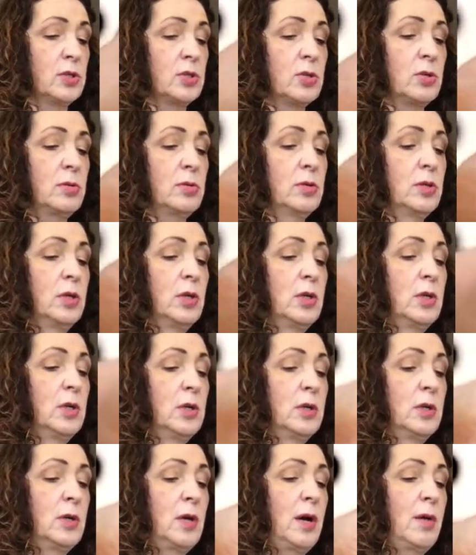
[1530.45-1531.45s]
So
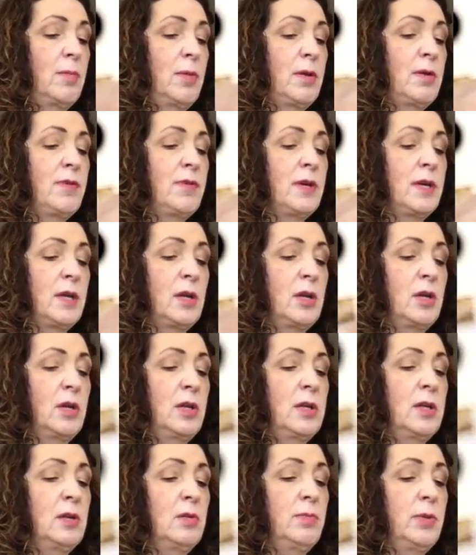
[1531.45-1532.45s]
I'm leaving it a
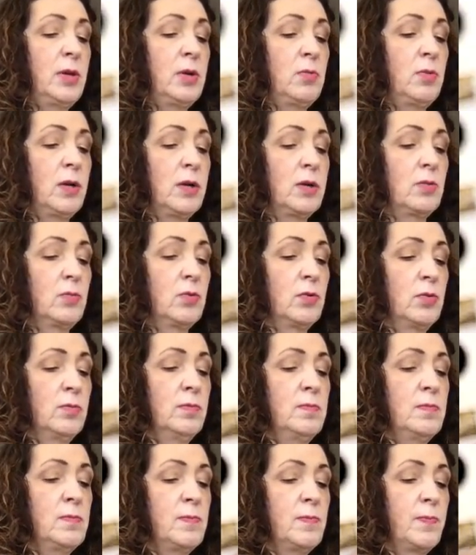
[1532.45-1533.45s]
little bit of wiggle
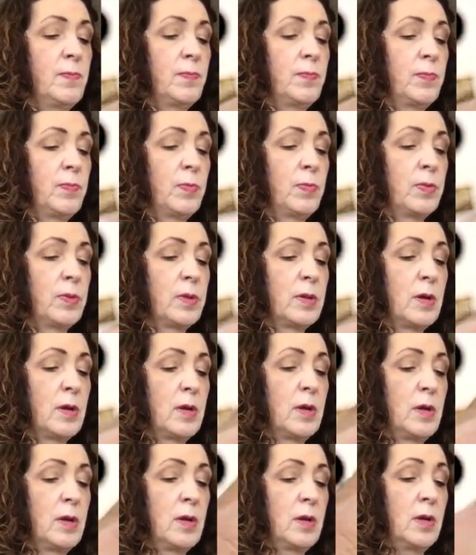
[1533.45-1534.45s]
room.
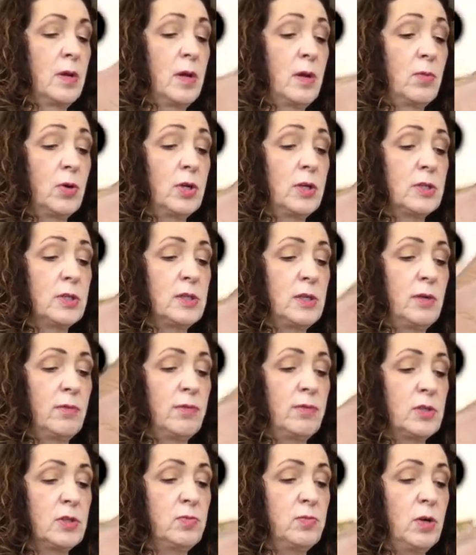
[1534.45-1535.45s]
And we're going to see if
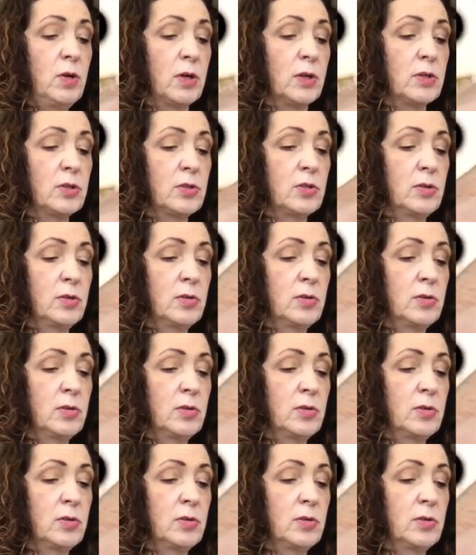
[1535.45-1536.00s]
this works.